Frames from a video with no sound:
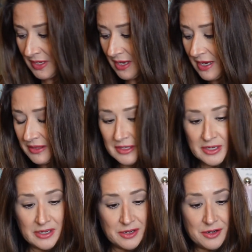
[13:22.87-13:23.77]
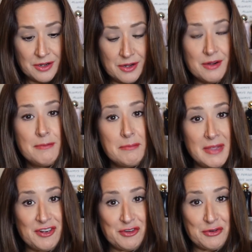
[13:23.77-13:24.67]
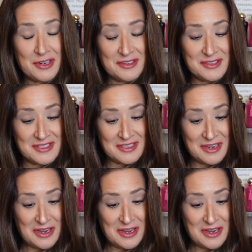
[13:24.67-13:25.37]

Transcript: at the main courts.